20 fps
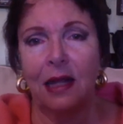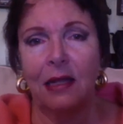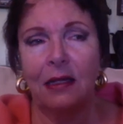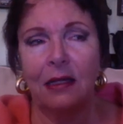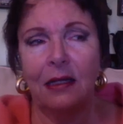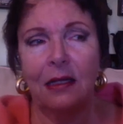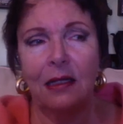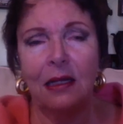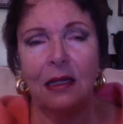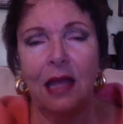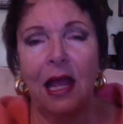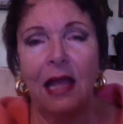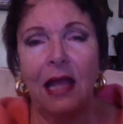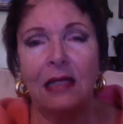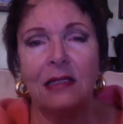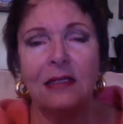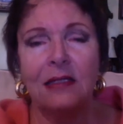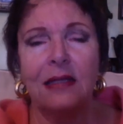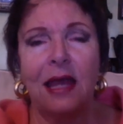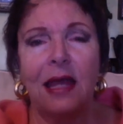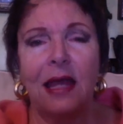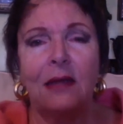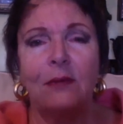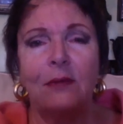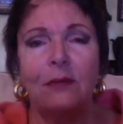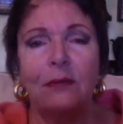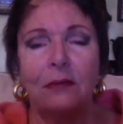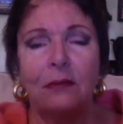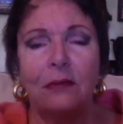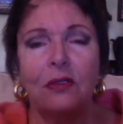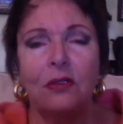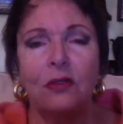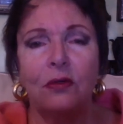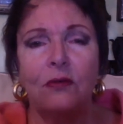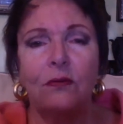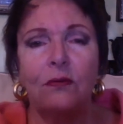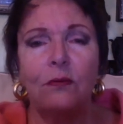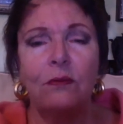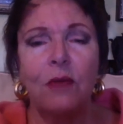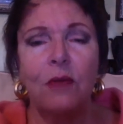it has that sort
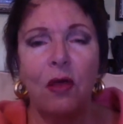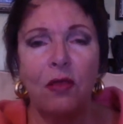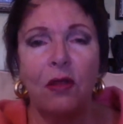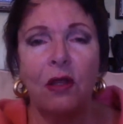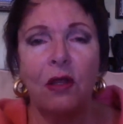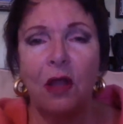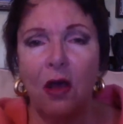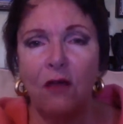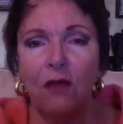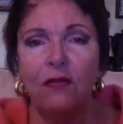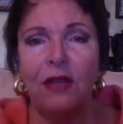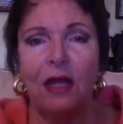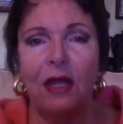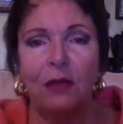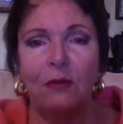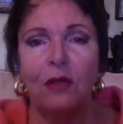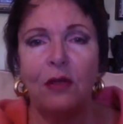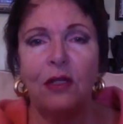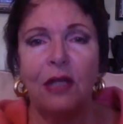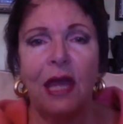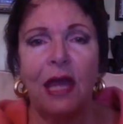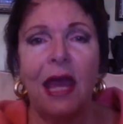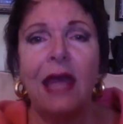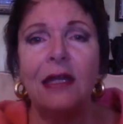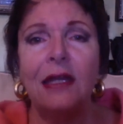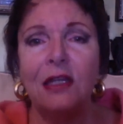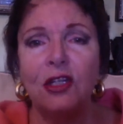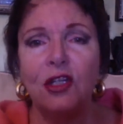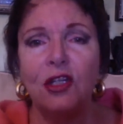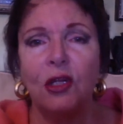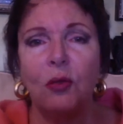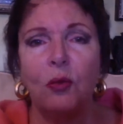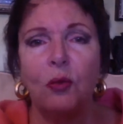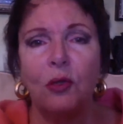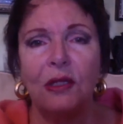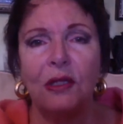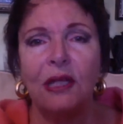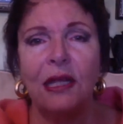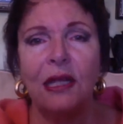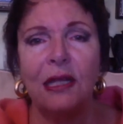of mother love, that mother energy
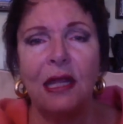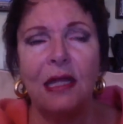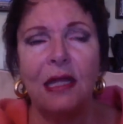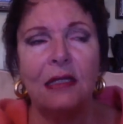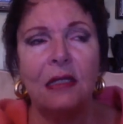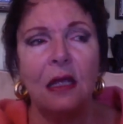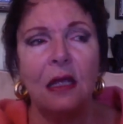within it.